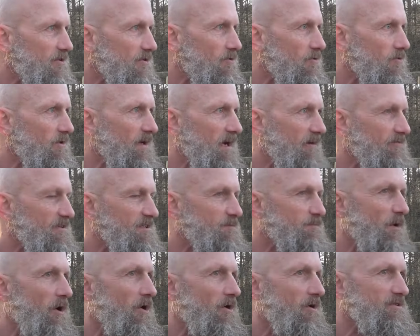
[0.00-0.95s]
on all the other
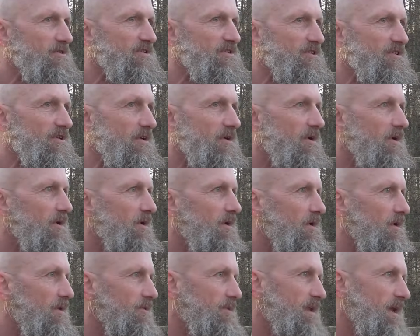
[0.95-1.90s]
spots,
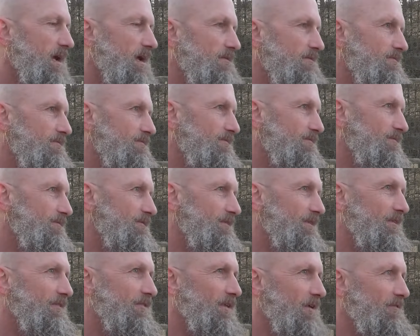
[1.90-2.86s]
then
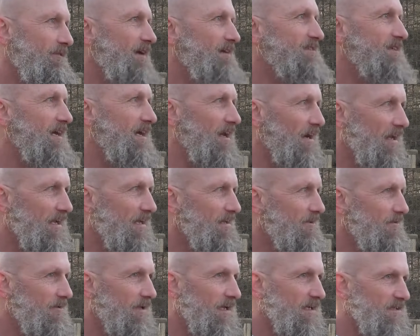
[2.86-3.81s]

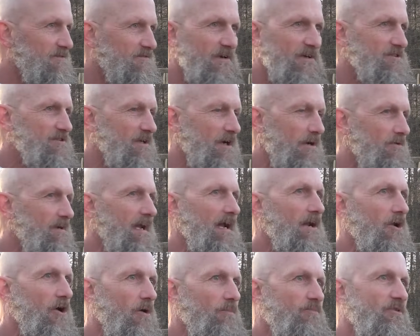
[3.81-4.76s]
theoretically these fish don't
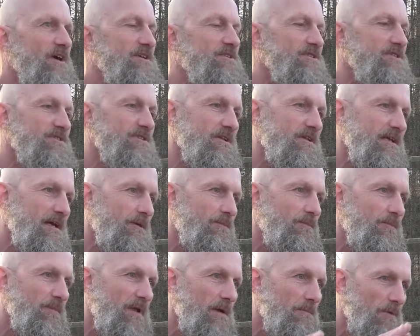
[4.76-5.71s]
get a lot of pressure, so
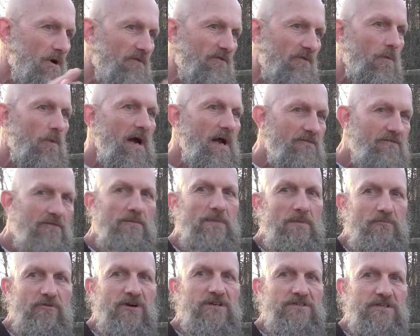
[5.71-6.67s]
they'll move away from
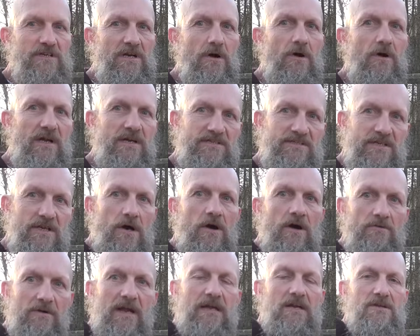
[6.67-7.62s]
your pressured lines. Yeah.
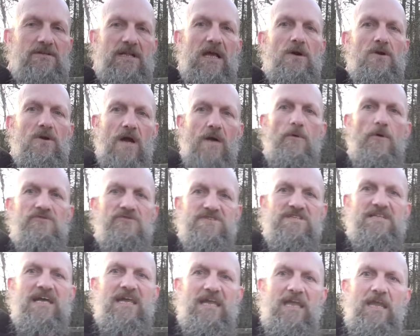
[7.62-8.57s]
I reckon they'll come
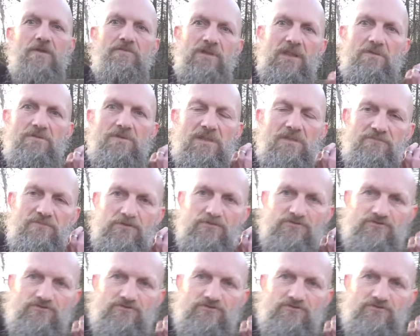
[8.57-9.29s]
onto that area, and if you